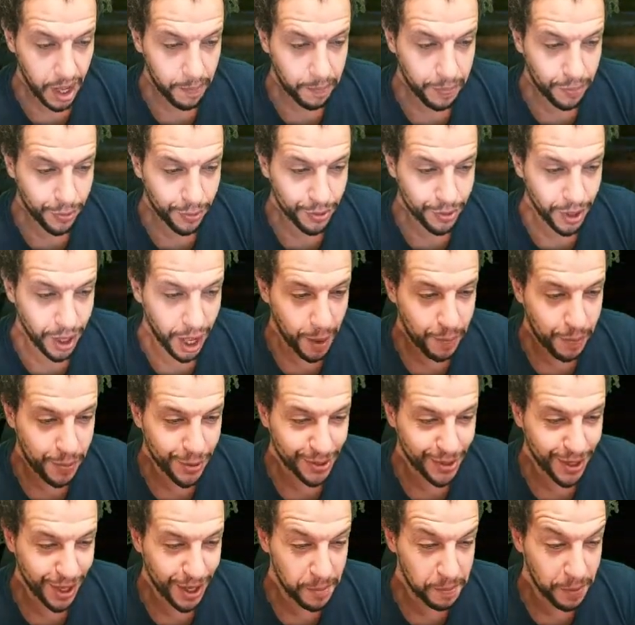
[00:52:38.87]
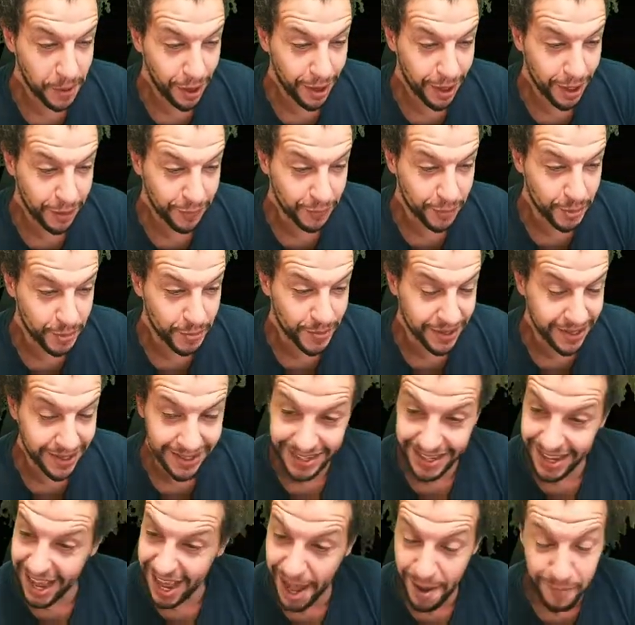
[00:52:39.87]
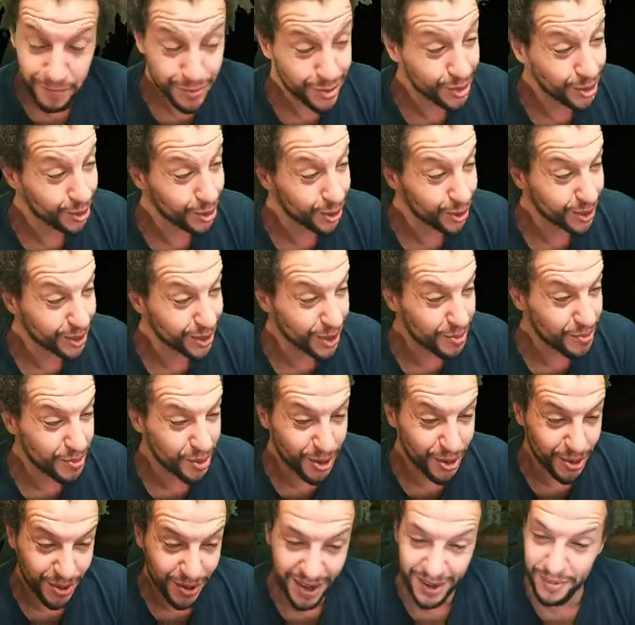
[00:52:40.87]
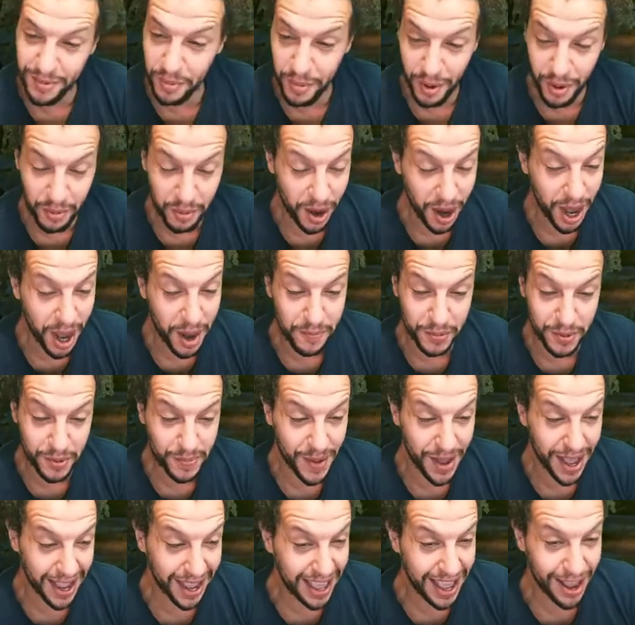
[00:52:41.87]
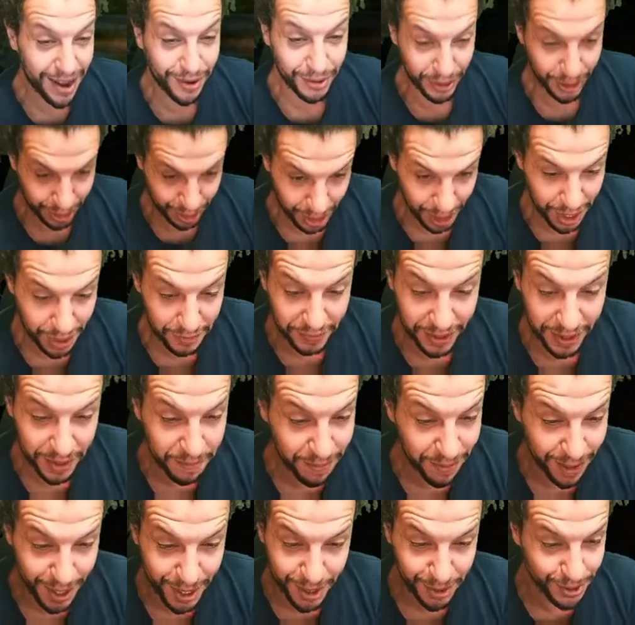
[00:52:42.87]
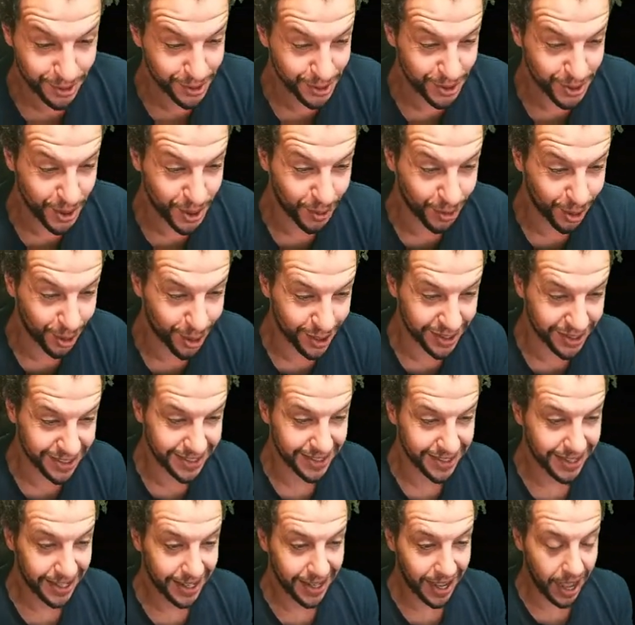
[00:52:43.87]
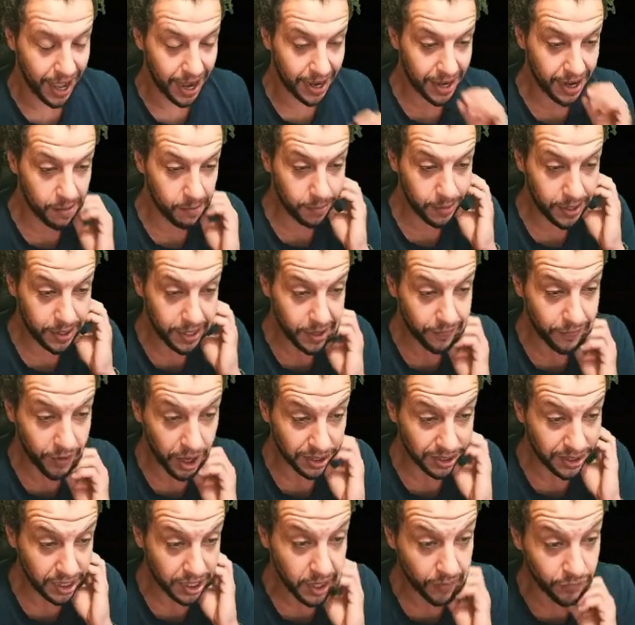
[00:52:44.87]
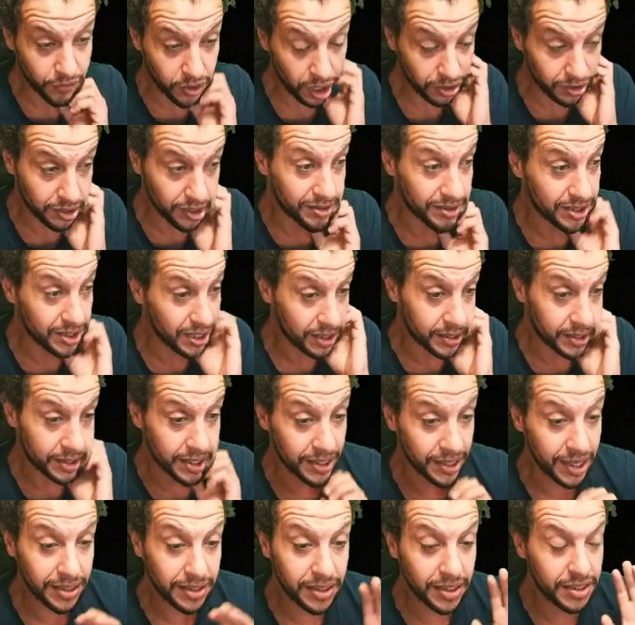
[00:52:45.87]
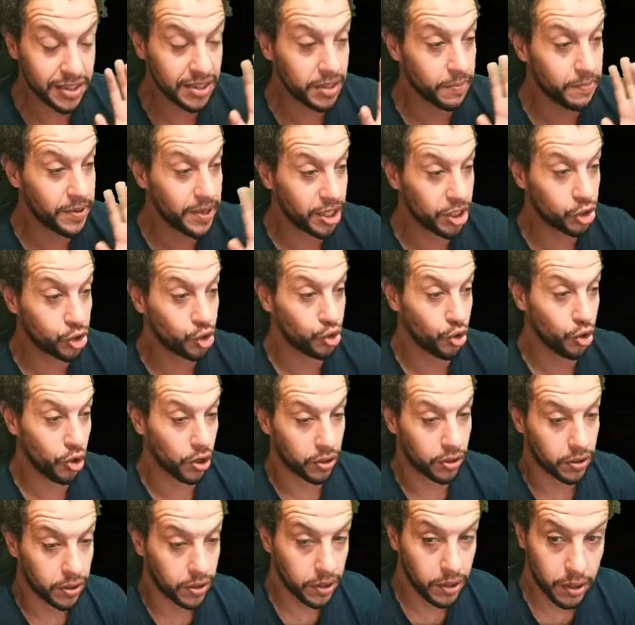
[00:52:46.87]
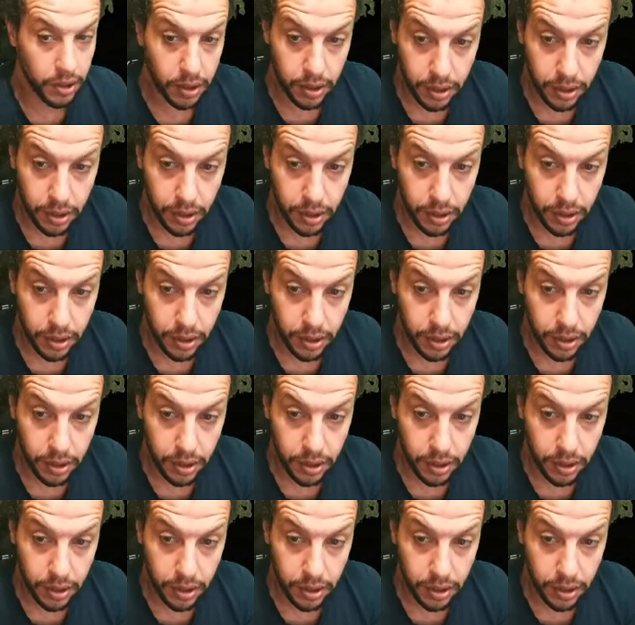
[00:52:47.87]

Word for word: Apple Apple's gonna buy that from me. Yeah, absolutely, bro. I put my account on the shelf and I play yours. No worries. I can't believe Atilip 1960. This is the biggest shock.